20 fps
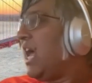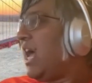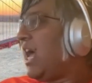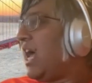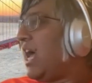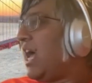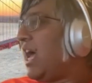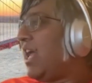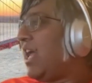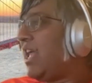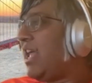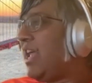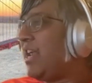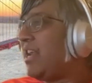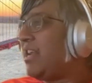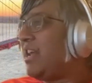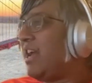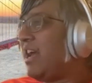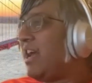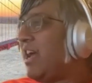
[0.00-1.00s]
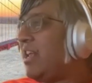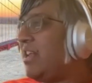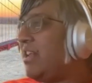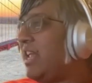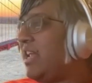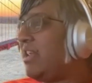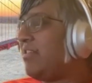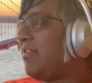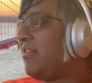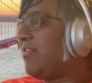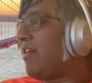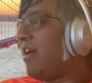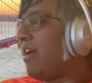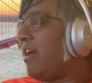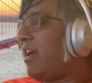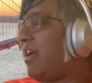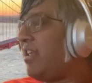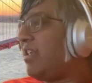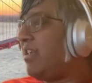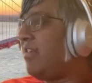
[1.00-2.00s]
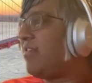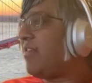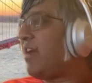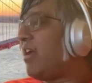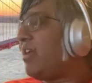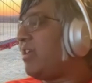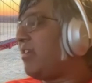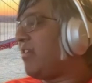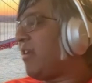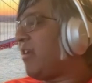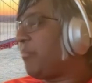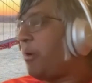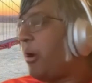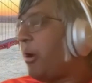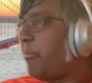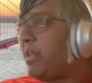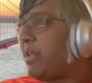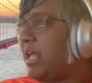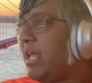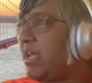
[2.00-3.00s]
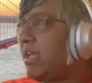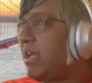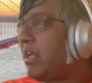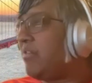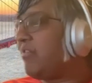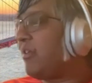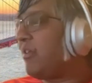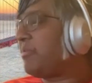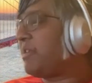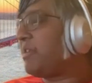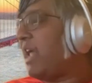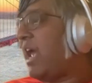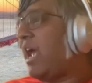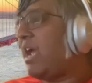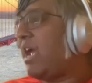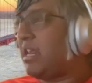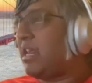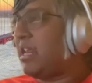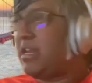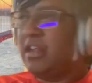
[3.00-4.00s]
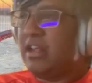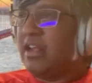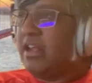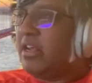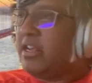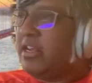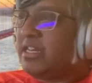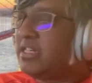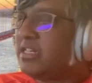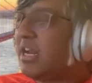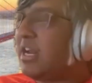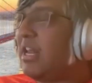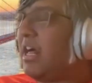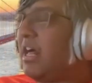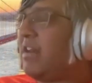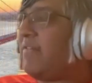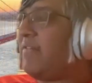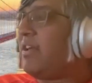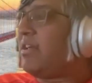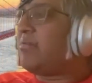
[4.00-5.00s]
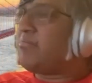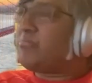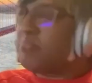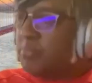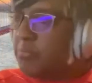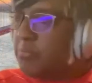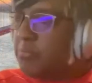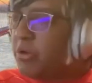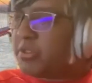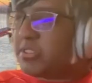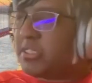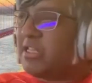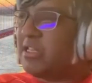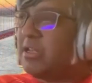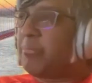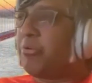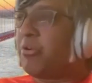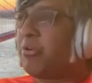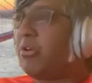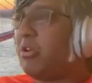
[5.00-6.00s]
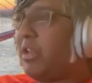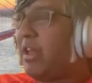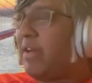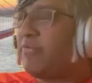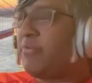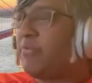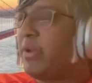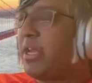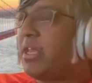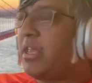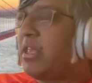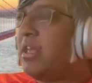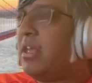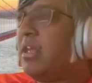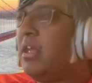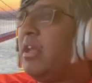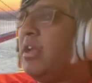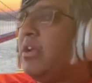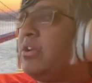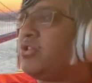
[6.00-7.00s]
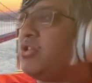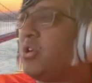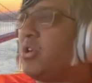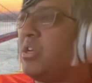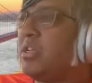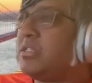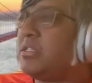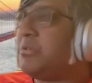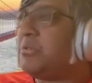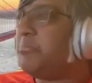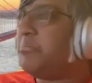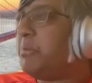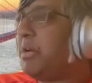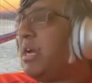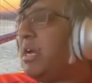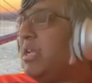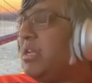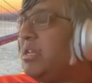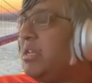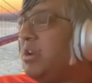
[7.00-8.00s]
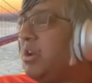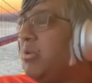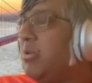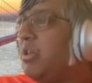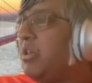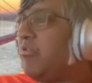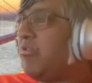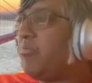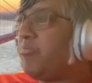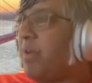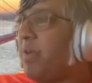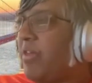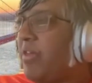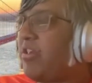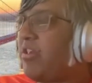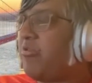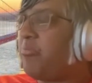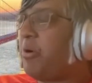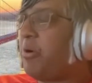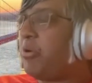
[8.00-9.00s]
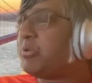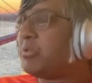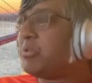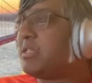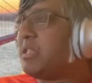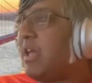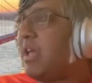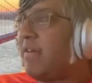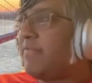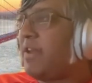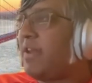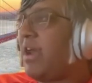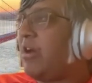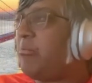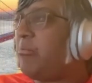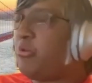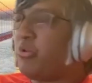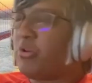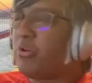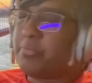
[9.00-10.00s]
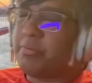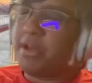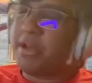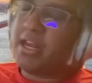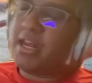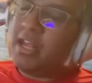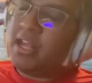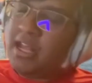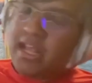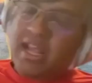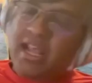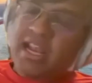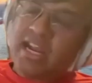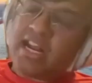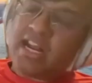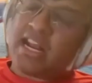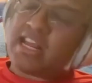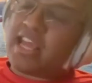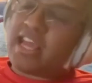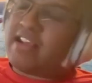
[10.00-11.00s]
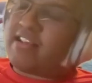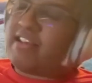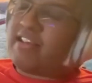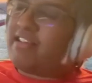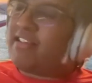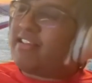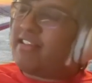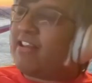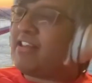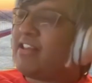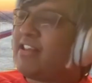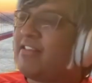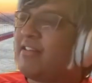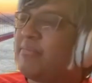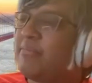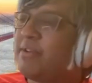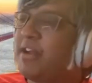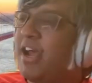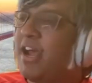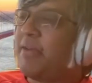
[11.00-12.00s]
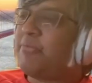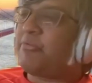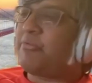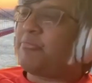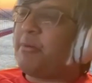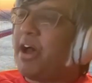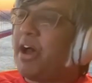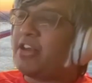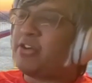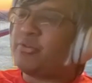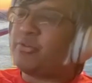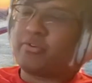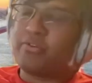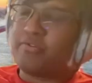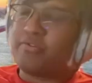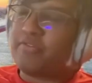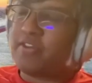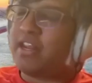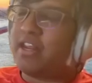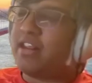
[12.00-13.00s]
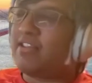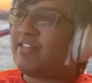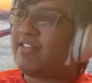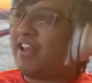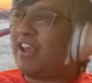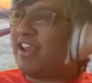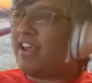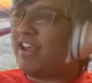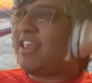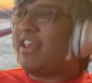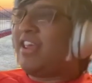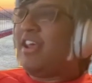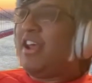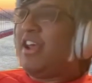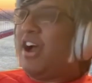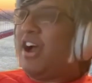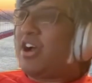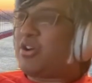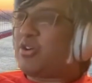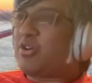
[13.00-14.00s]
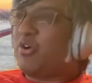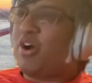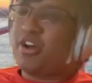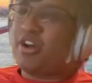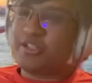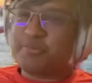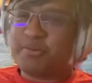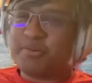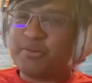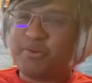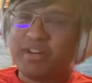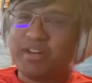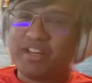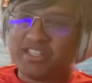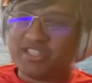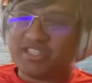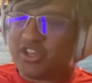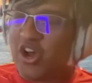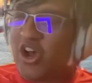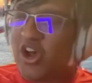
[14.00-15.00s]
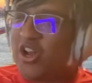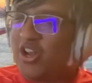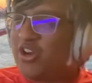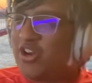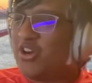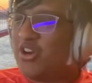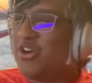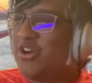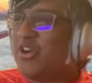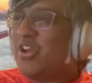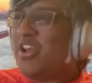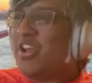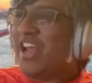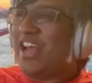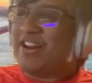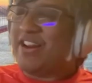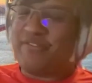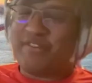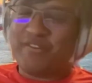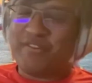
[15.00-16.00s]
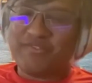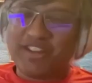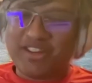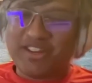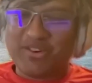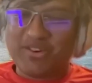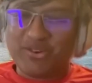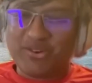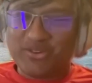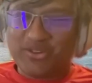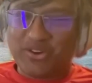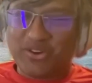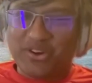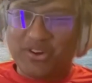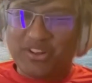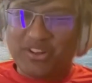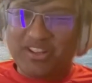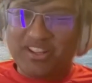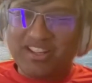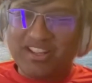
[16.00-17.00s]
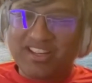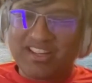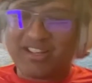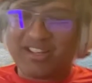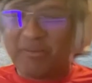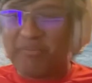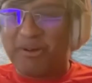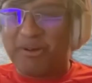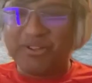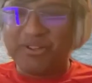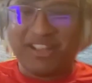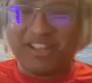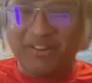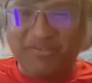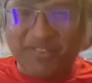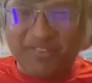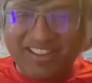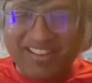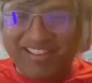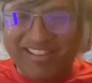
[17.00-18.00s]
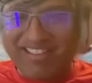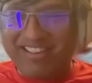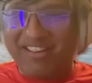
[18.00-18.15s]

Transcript: and Leighton's he's at Public on Substack, and he's done a lot of like mostly liberal left wing journalism, but you know I think he's post left now more. But in any case, he said that sometimes my Twitter feed is like a cross between a scholar and a 15-year-old girl, because I'll post selfies and